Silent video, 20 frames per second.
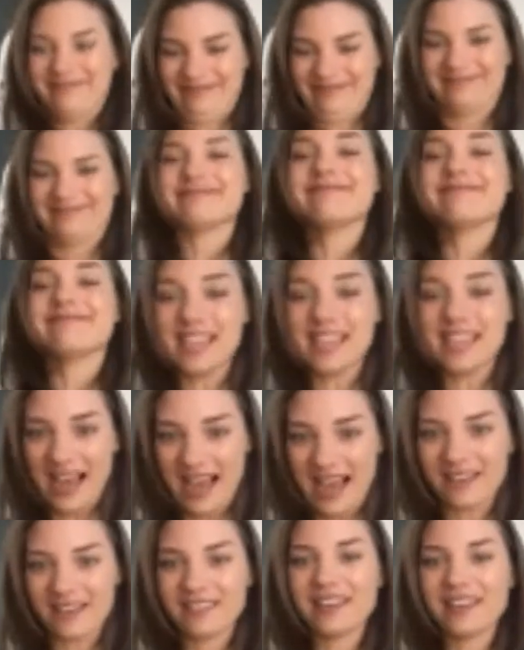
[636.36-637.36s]
Yeah,
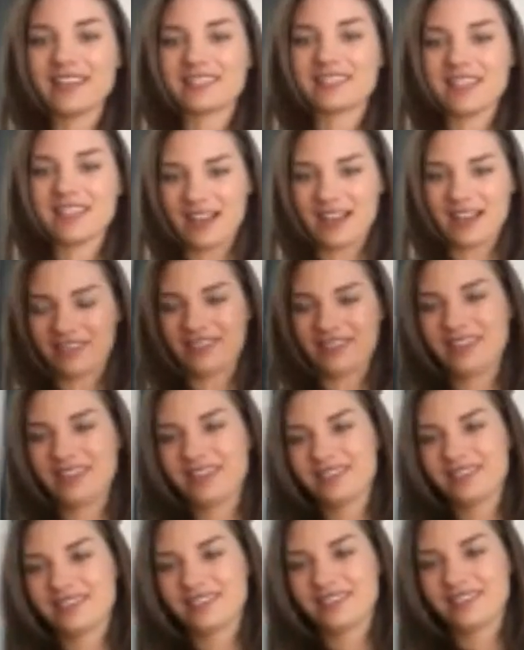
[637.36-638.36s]

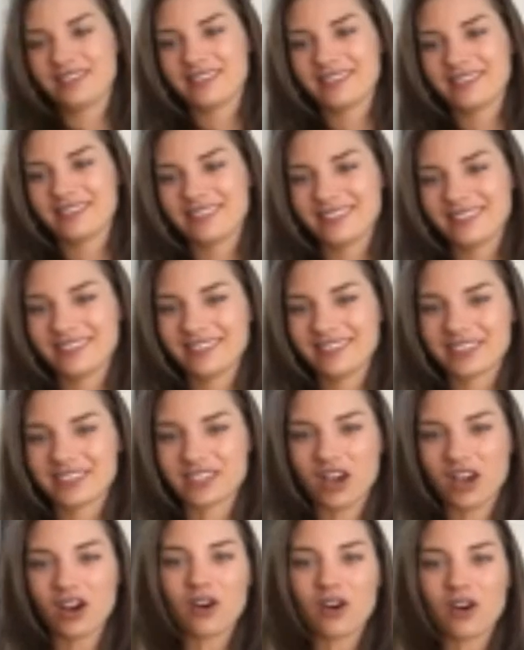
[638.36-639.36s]
exactly.
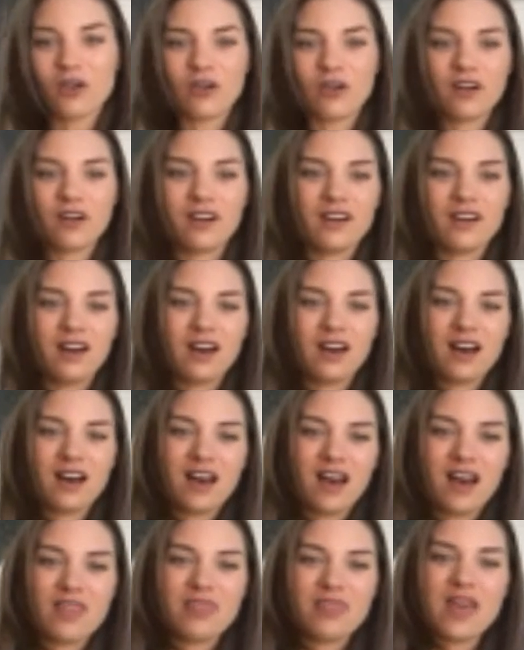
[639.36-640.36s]
So,
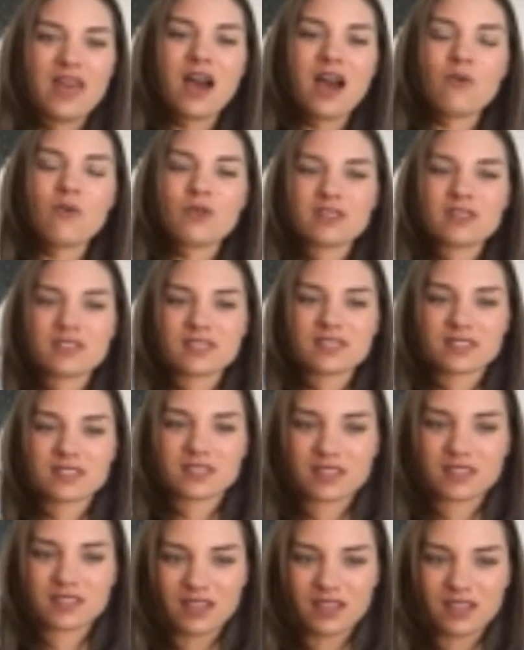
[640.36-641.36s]
and that
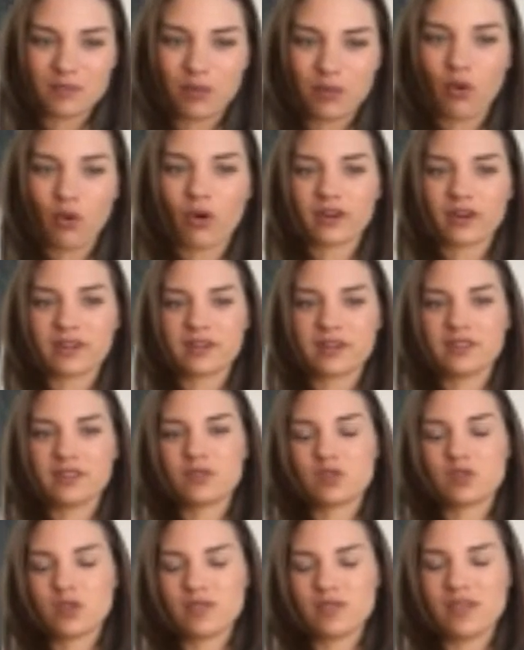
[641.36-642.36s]
was
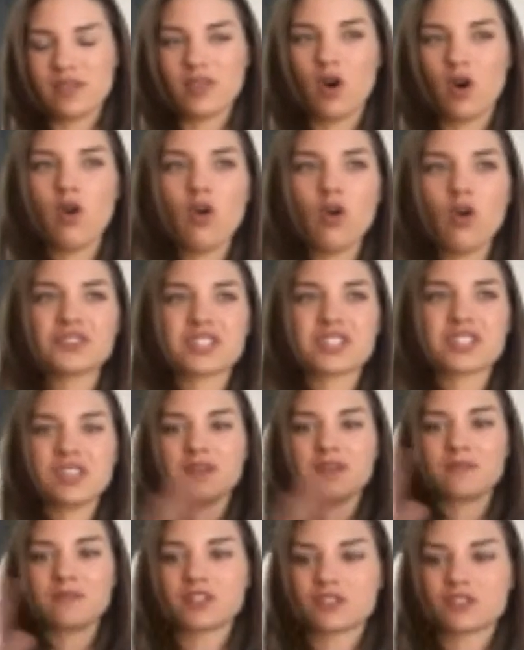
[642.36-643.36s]
important to, and the whole
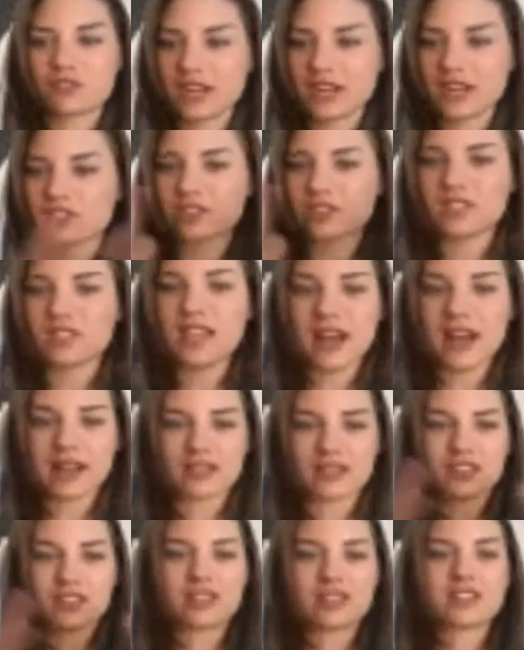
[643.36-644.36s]
team, the director, the
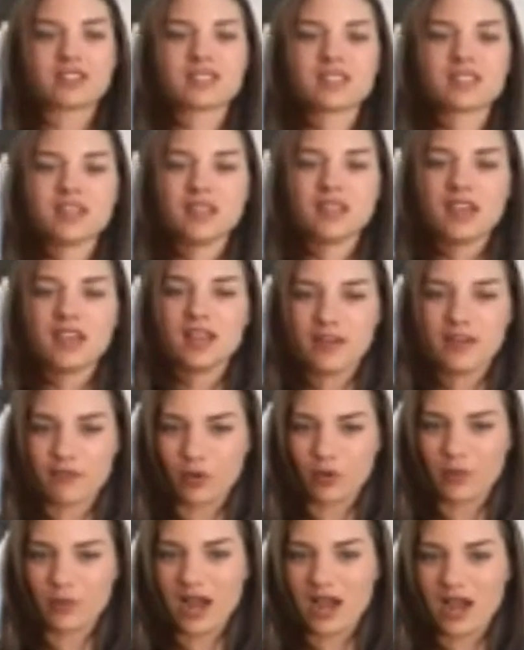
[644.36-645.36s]
actors, and
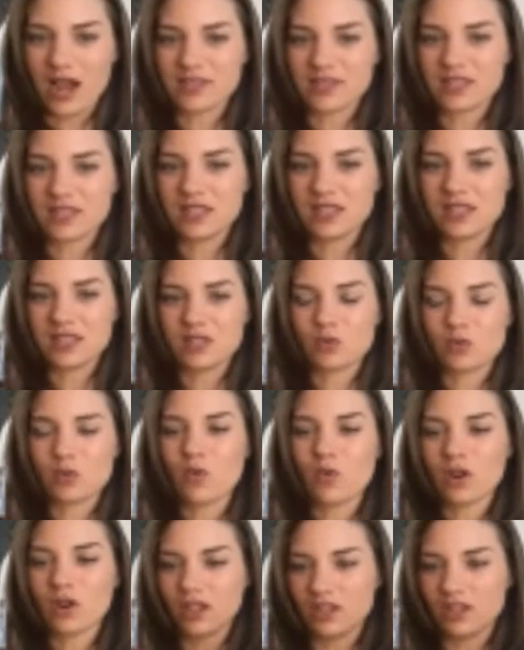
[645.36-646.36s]
everyone behind the scenes, we
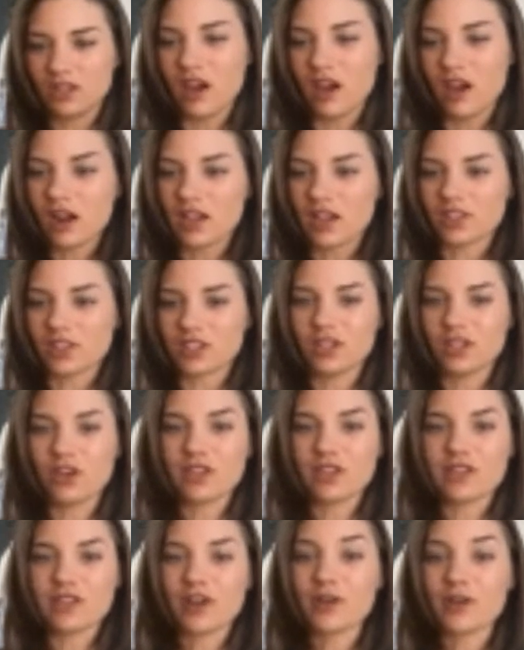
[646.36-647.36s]
wanted the audience to know
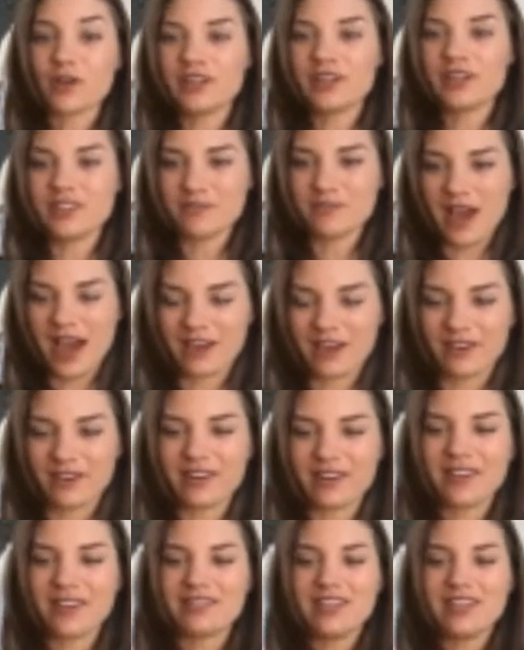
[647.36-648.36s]
that their opinion mattered
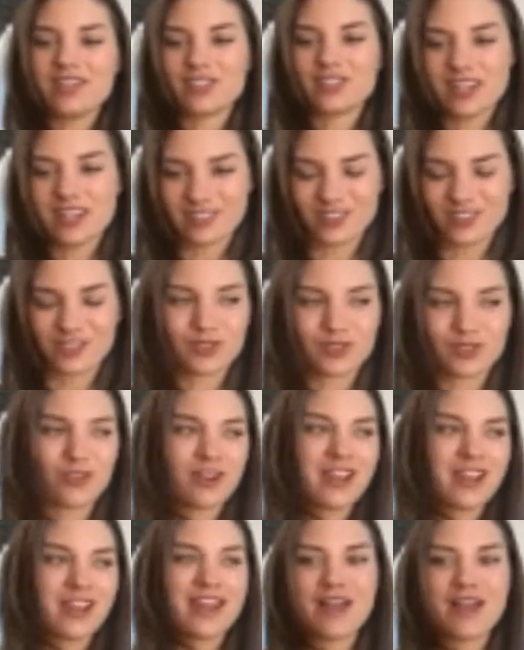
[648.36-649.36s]
and they changed the
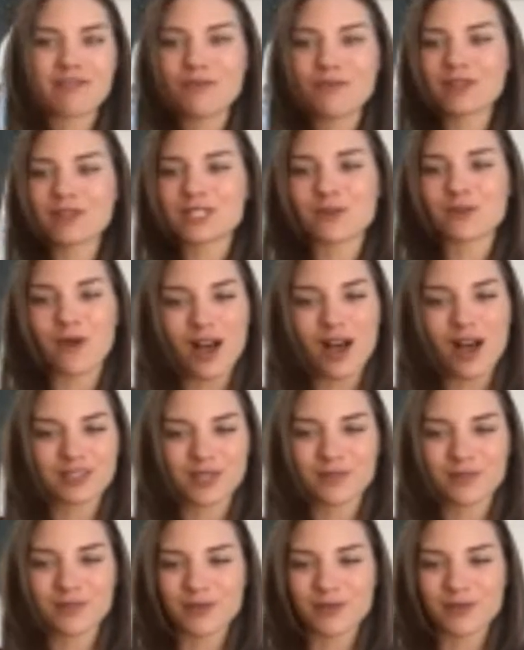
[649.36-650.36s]
story. And every once in a while,
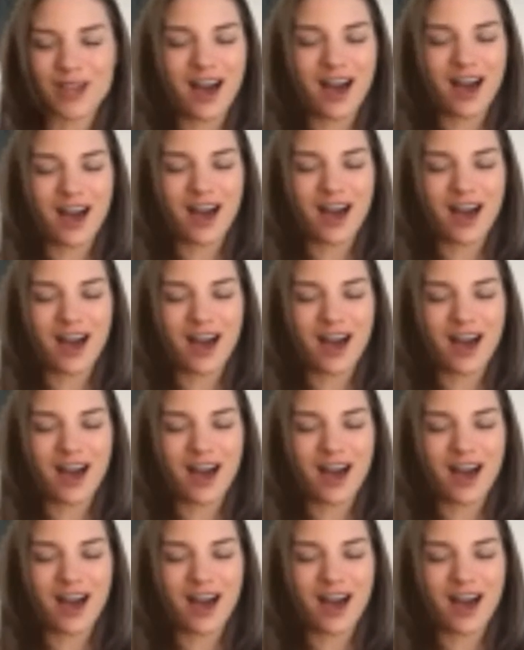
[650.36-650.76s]
someone would comment